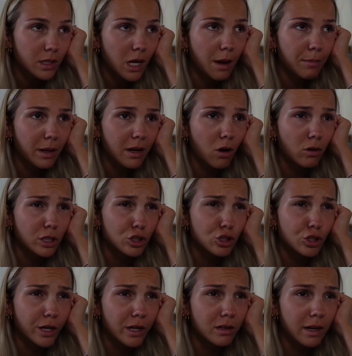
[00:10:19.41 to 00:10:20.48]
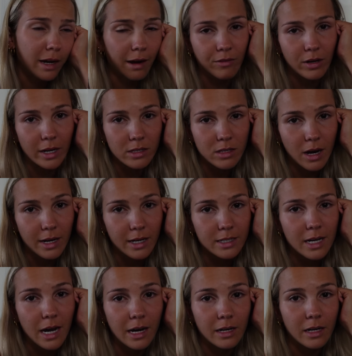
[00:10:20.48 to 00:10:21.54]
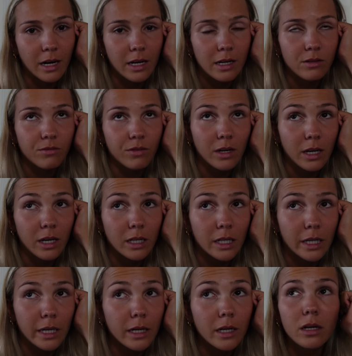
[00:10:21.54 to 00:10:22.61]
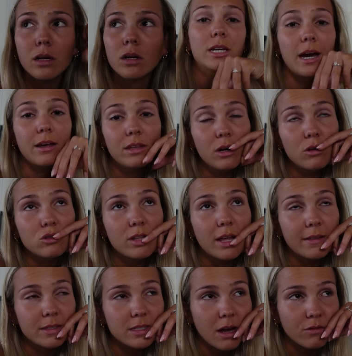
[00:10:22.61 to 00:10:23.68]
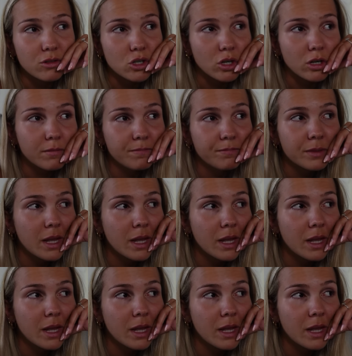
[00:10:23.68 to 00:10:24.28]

I'm like, holy shit, I have an anxiety attack and I need to fucking clean it. So yeah, I think I'll do that this afternoon.